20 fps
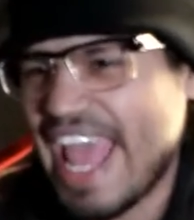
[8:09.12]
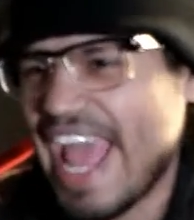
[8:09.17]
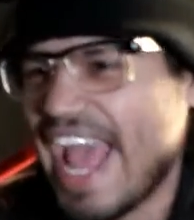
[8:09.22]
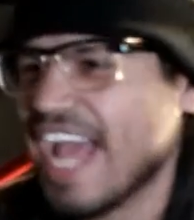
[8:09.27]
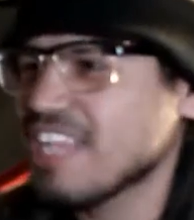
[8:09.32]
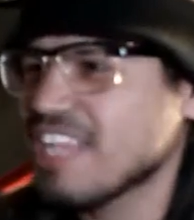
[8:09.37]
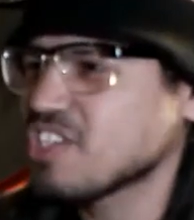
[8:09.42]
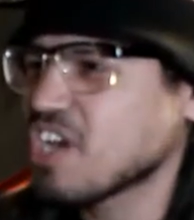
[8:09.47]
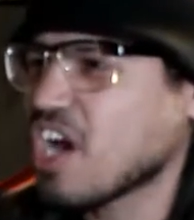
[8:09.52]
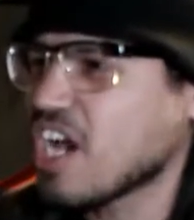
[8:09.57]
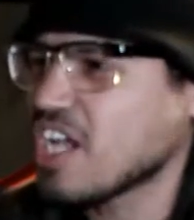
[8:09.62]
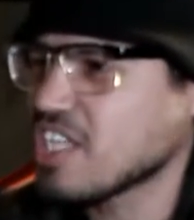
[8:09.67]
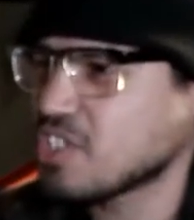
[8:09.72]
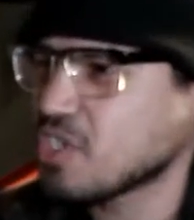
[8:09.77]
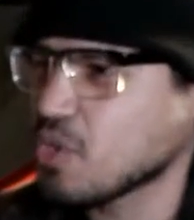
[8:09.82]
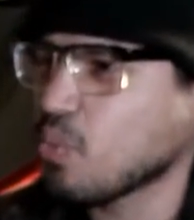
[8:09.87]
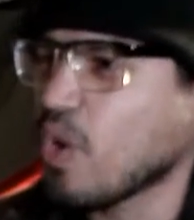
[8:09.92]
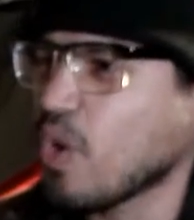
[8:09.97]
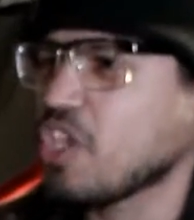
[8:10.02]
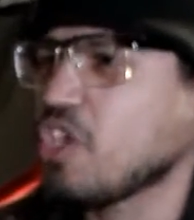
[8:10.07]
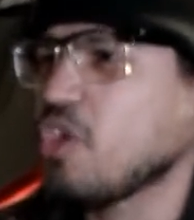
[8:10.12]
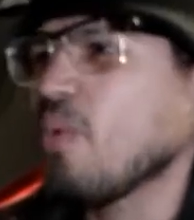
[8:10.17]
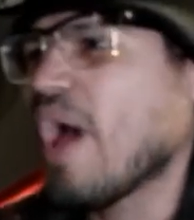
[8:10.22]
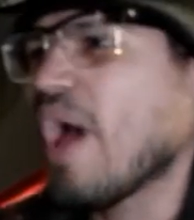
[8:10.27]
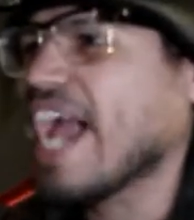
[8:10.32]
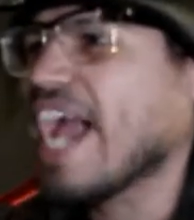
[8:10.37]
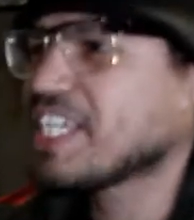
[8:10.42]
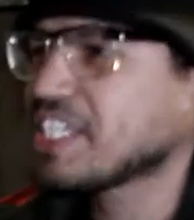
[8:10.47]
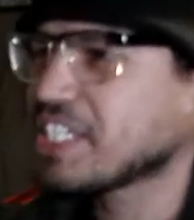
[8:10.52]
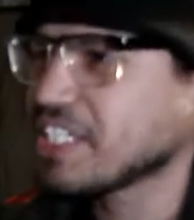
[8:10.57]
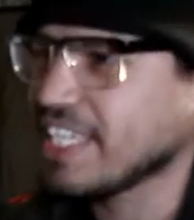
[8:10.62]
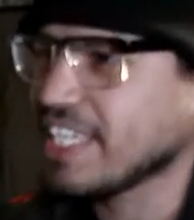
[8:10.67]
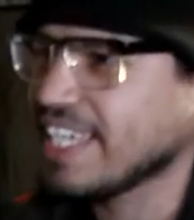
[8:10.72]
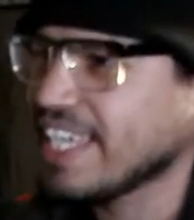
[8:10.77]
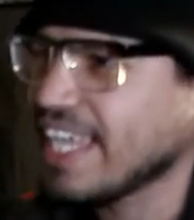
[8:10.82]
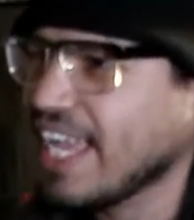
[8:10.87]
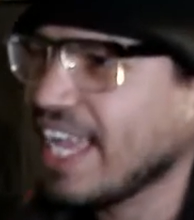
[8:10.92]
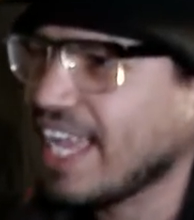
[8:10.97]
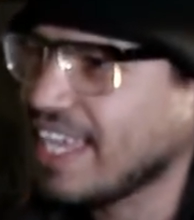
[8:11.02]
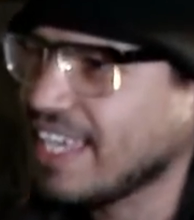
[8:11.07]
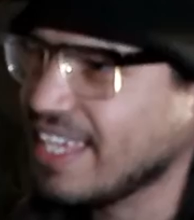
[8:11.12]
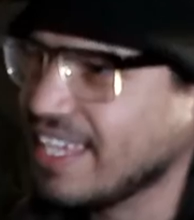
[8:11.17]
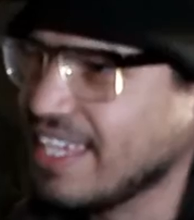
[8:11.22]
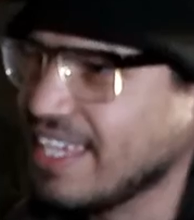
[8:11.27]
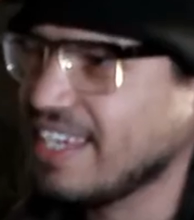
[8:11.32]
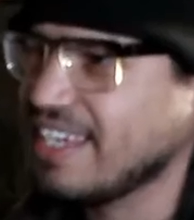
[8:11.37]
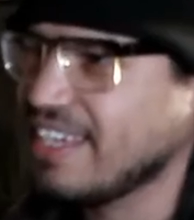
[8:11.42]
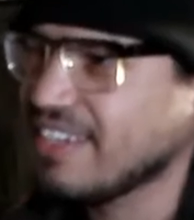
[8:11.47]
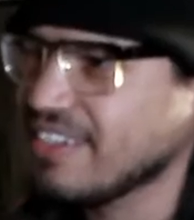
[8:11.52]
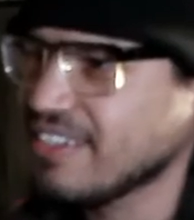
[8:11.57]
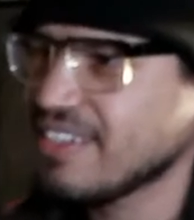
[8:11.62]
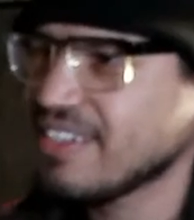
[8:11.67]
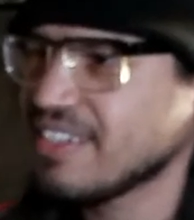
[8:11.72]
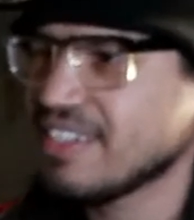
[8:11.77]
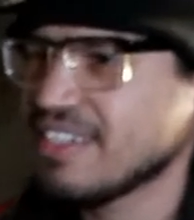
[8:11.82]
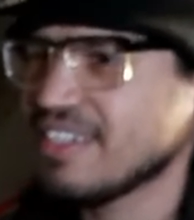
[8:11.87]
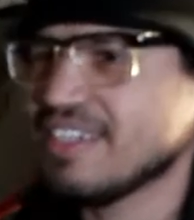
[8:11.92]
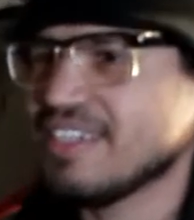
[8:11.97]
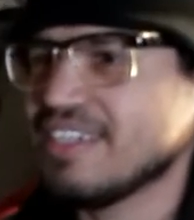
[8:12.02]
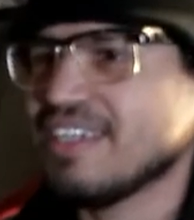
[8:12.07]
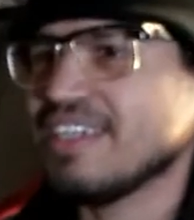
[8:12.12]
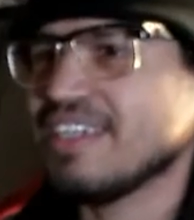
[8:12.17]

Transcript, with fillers: it the adds on to what you actually get, yes, you know? Yes.